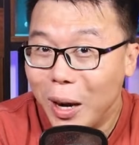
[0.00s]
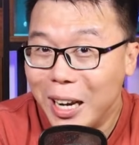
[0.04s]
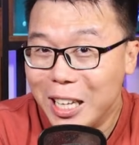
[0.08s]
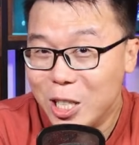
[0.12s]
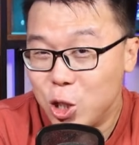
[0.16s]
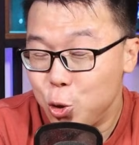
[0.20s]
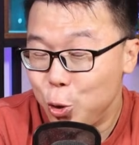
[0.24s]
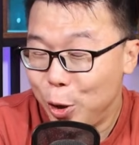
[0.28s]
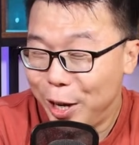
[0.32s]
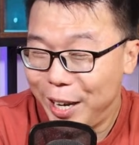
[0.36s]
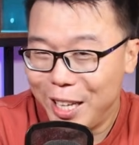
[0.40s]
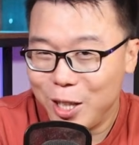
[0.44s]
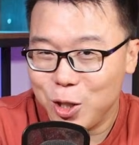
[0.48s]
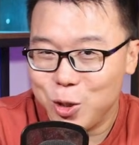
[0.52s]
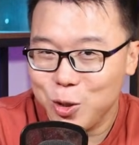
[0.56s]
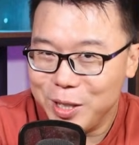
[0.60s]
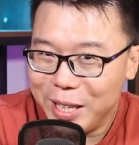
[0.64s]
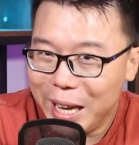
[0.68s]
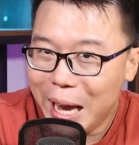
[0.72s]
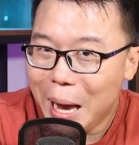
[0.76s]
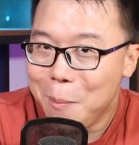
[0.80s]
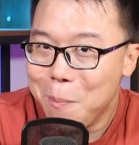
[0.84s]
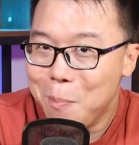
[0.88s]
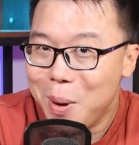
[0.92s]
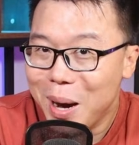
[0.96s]
what is trending
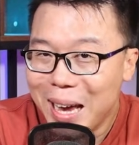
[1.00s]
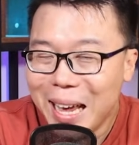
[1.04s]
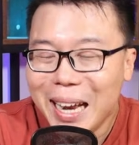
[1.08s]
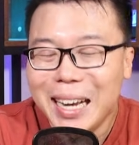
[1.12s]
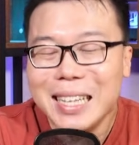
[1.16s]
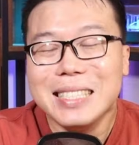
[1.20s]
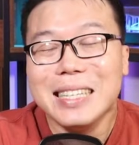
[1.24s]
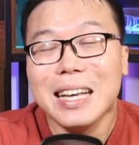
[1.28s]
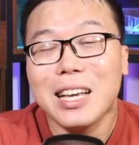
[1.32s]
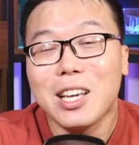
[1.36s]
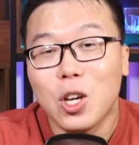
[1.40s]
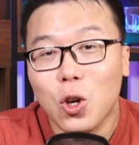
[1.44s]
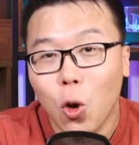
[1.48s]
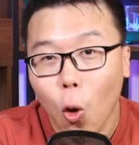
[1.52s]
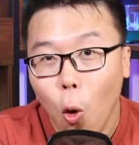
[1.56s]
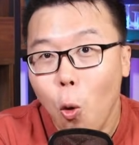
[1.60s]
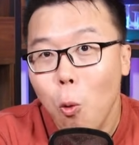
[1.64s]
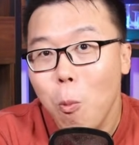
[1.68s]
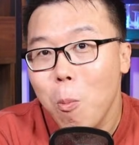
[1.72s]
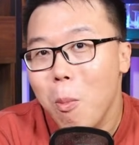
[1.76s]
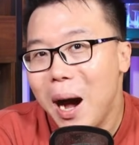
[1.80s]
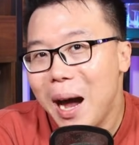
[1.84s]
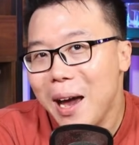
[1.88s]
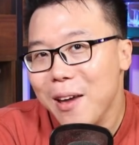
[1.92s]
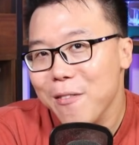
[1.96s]
today, but it is a
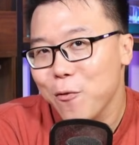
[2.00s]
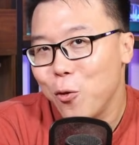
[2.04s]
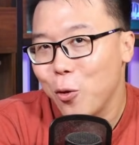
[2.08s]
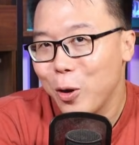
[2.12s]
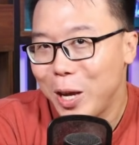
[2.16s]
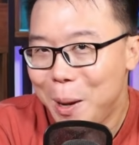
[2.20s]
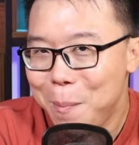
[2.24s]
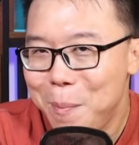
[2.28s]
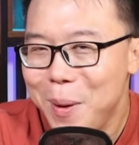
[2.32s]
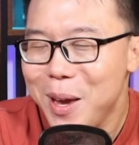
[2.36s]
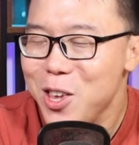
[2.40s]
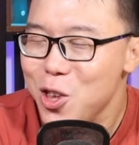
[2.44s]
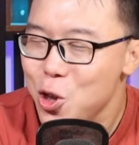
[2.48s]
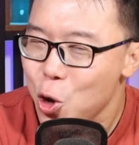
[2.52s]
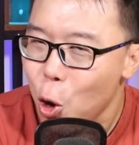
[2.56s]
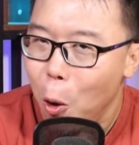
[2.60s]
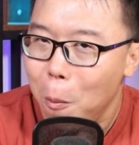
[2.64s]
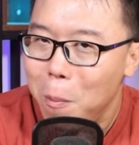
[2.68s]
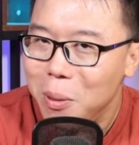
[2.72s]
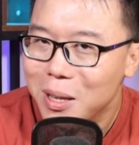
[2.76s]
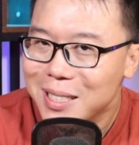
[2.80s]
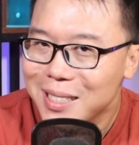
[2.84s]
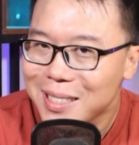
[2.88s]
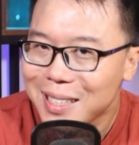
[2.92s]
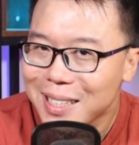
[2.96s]
goldmine for keeping
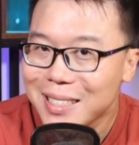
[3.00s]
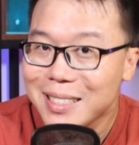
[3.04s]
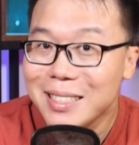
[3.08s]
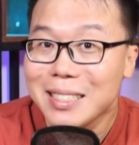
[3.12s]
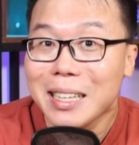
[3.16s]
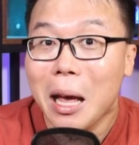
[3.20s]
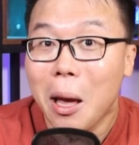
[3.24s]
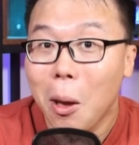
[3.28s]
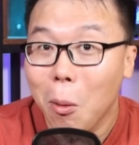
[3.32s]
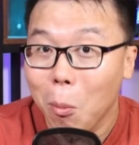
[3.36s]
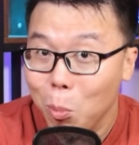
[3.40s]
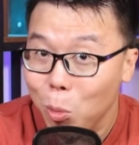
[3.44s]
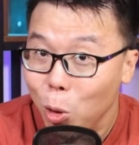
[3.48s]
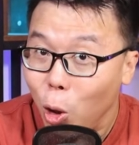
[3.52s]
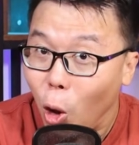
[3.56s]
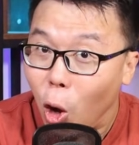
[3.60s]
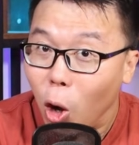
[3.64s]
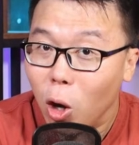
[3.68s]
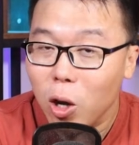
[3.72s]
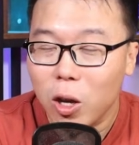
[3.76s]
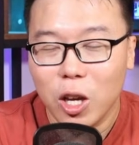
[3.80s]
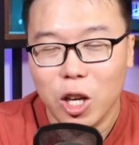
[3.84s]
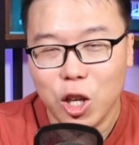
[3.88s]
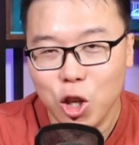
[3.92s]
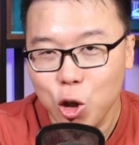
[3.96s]
your business,
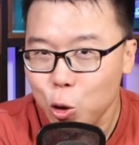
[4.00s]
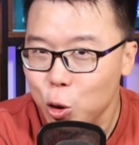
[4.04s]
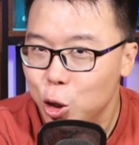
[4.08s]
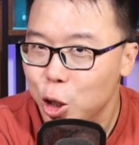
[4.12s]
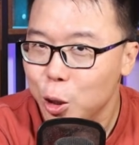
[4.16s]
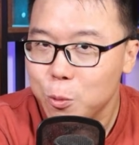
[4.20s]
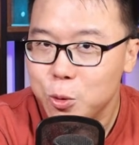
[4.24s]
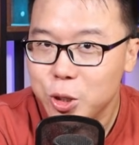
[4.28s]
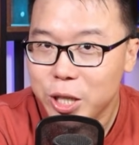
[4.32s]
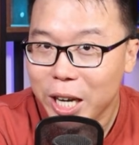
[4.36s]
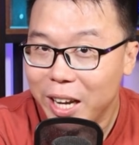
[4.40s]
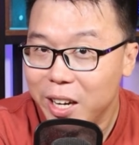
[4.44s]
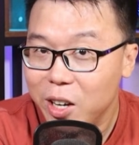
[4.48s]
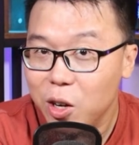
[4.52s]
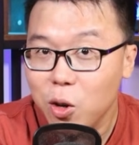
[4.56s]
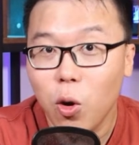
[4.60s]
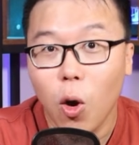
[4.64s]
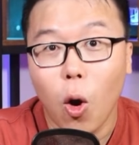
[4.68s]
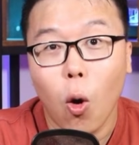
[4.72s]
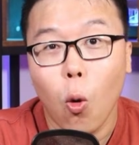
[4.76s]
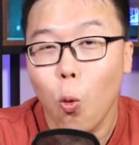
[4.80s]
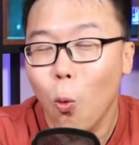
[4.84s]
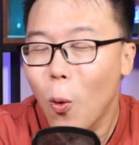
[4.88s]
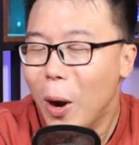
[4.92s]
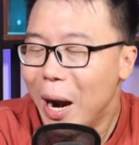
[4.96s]
blog, YouTube channel,
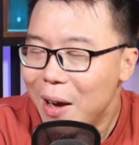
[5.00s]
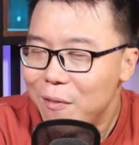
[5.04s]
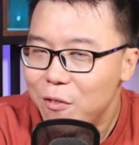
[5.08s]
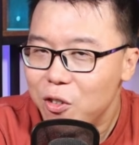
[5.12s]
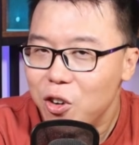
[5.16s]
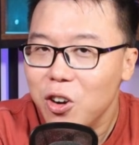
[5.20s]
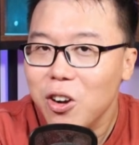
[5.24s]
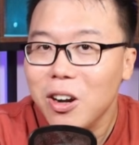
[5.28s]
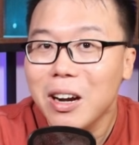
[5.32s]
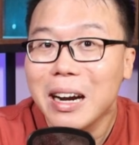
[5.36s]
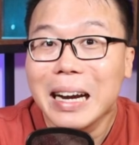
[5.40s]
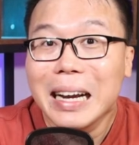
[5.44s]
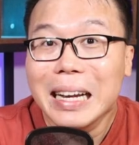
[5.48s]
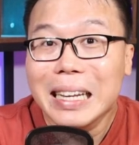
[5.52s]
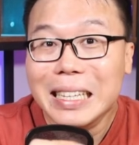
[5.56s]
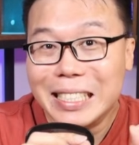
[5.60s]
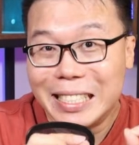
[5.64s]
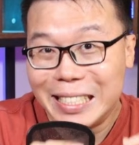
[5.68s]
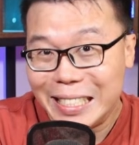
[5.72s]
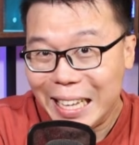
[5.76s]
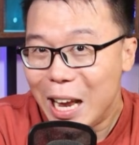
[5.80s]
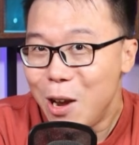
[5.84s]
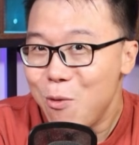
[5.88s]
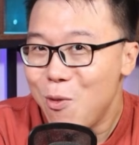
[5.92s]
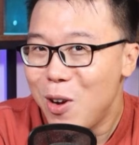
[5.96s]
or whatever,
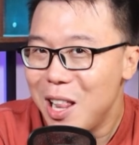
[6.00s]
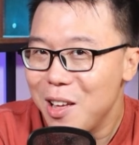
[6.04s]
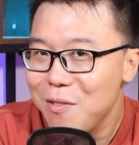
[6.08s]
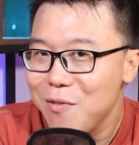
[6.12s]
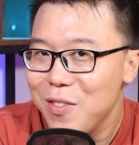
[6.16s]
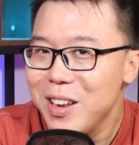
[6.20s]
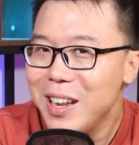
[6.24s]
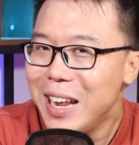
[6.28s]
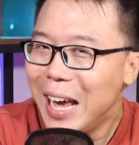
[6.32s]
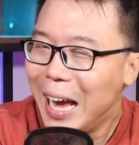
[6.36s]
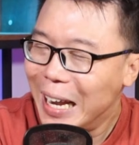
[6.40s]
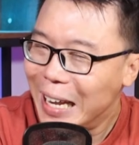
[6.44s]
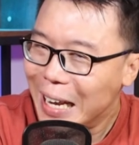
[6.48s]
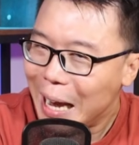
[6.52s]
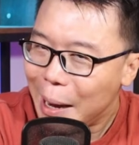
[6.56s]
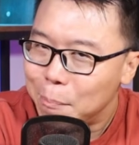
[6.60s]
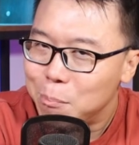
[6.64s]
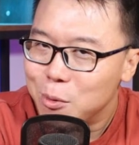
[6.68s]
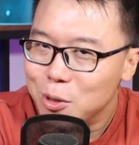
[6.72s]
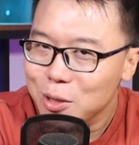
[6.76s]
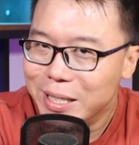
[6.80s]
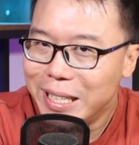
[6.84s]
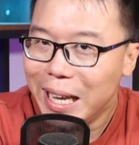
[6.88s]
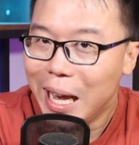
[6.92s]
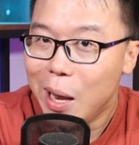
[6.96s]
stay relevant and
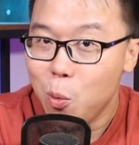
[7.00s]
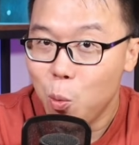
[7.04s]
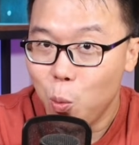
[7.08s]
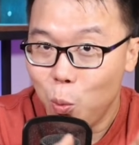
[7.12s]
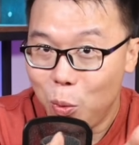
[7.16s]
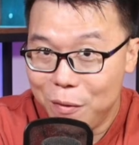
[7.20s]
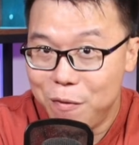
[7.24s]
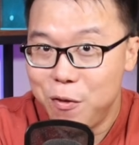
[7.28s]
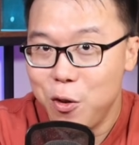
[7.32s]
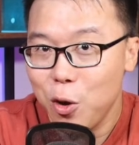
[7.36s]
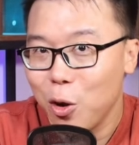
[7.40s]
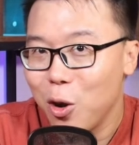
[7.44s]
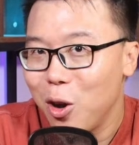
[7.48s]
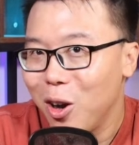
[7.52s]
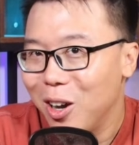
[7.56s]
up to date with your